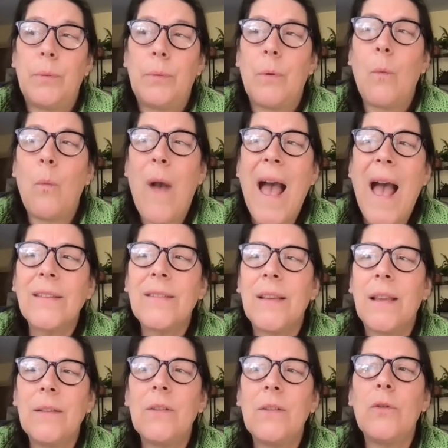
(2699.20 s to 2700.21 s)
wax
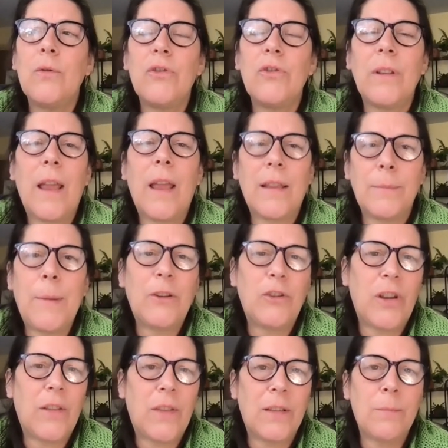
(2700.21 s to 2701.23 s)
is usually,
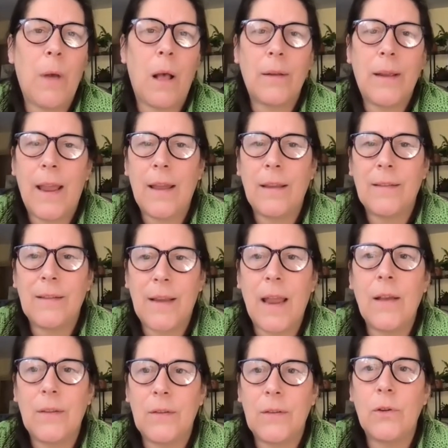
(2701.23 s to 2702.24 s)
especially at the small
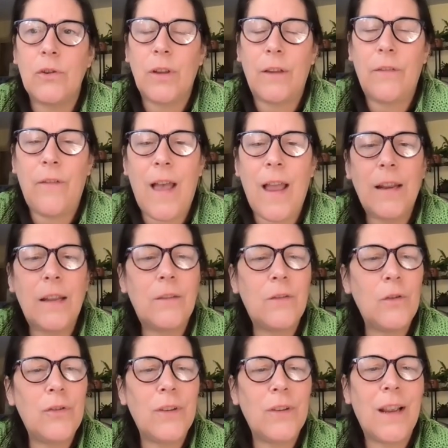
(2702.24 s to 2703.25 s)
scale, is usually fine. It's
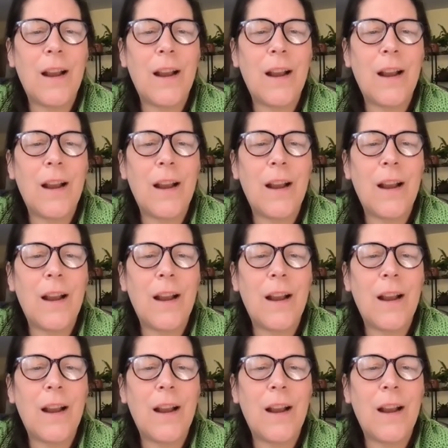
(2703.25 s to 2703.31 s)
usually